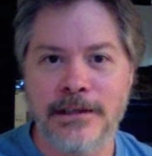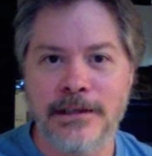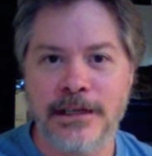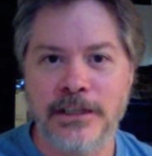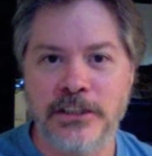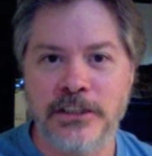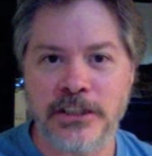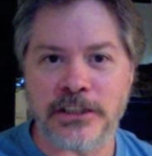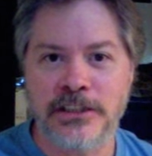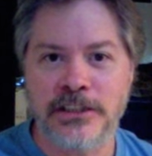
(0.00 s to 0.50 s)

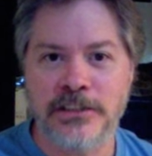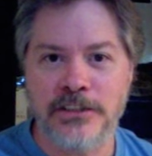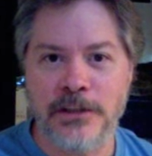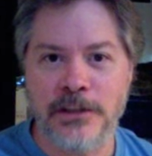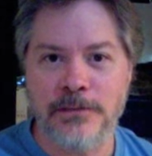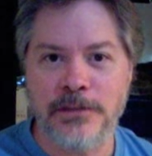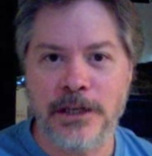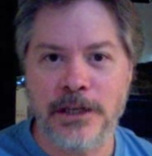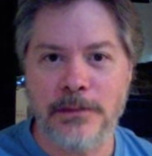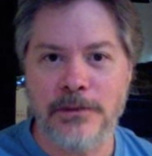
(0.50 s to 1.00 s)
It just
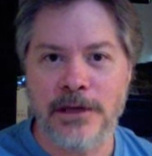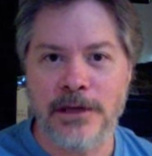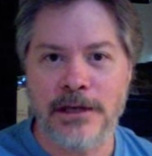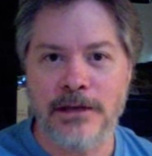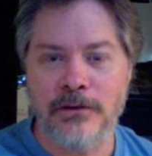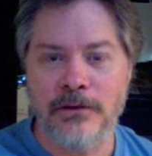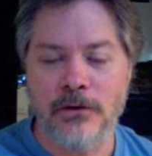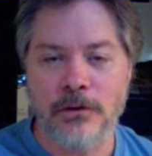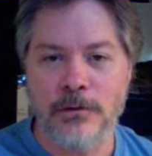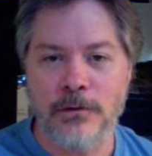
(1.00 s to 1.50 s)
jumped up like
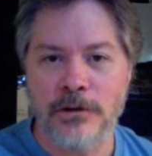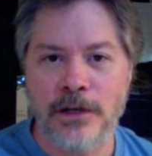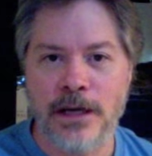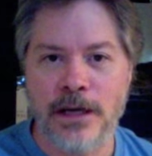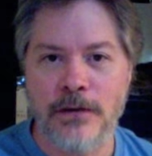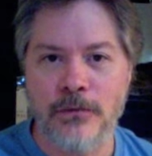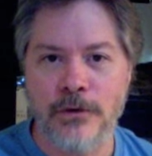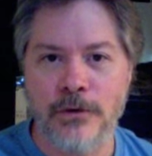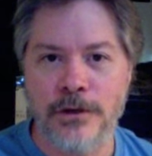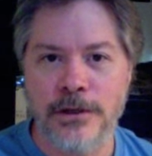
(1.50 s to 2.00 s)
a normal
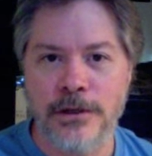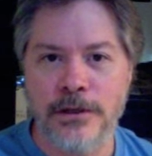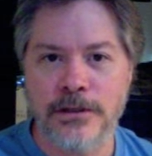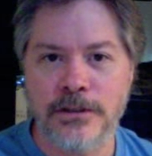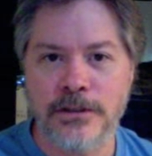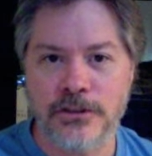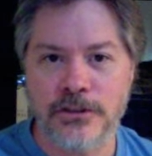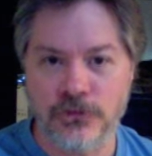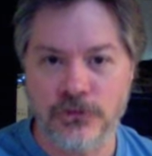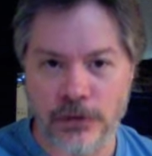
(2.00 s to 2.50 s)
gun would,
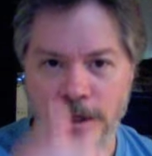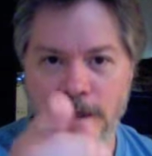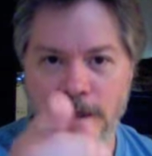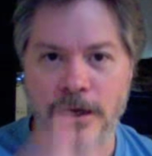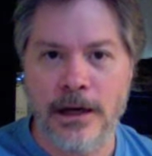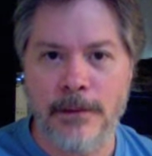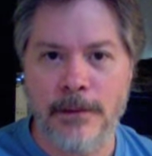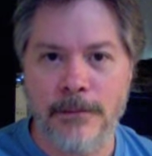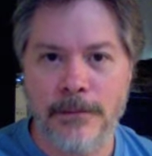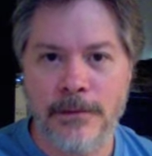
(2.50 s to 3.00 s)
straight
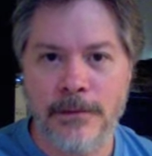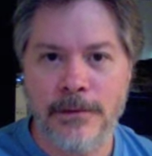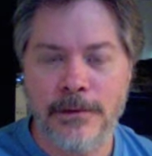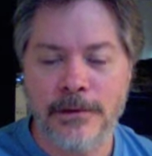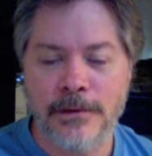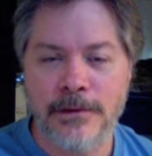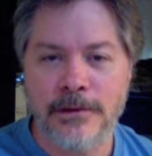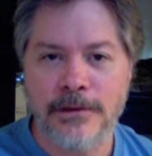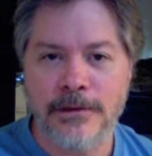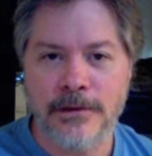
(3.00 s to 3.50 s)
up.
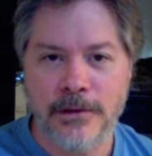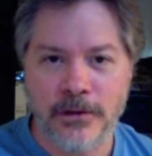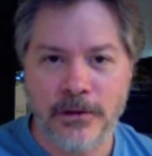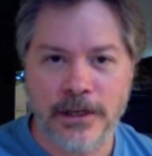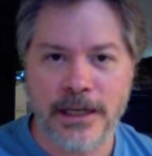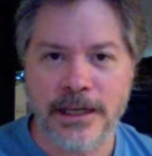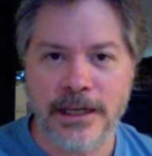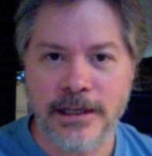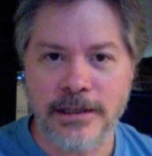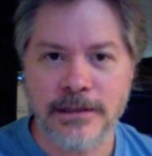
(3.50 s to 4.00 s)

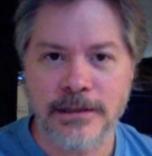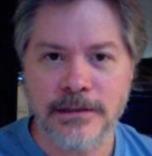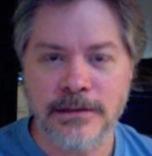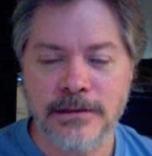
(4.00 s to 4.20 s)
Okay?